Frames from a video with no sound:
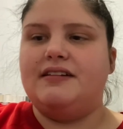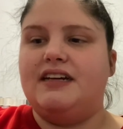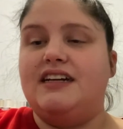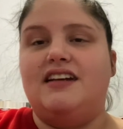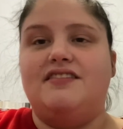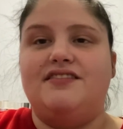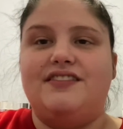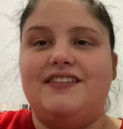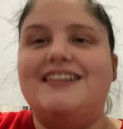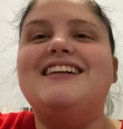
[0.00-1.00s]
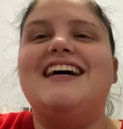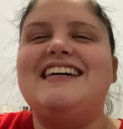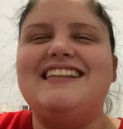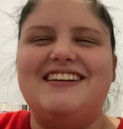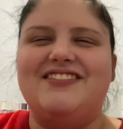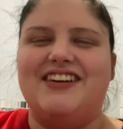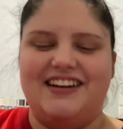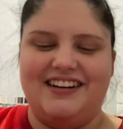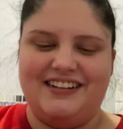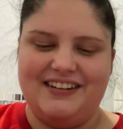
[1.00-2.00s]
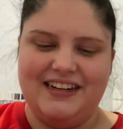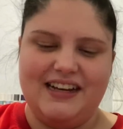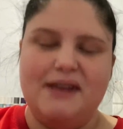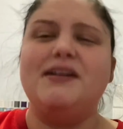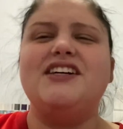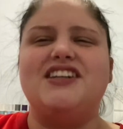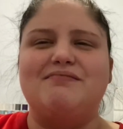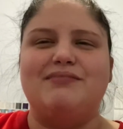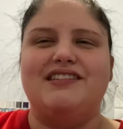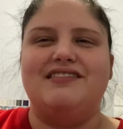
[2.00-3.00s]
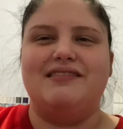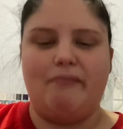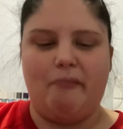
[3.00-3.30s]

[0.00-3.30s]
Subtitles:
I love art. I'm in a good mood.